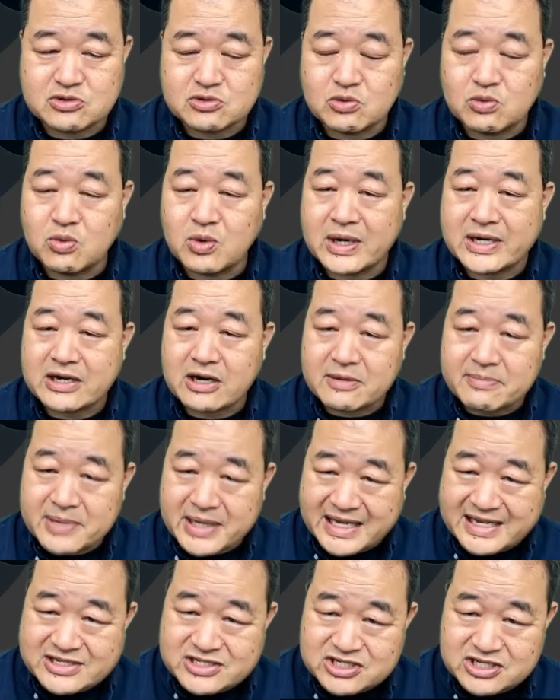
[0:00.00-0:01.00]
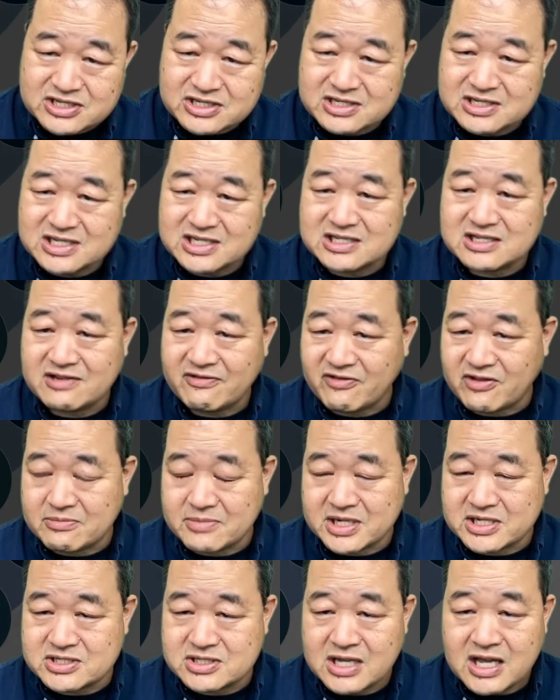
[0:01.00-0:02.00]
what our patient needs from
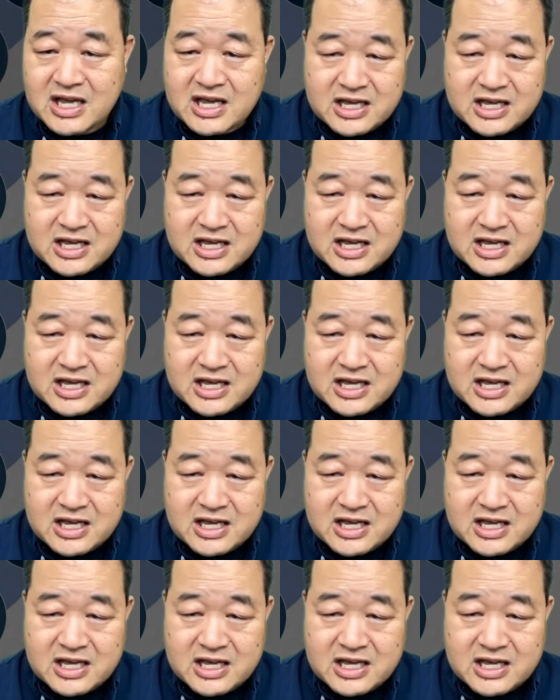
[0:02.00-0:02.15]
us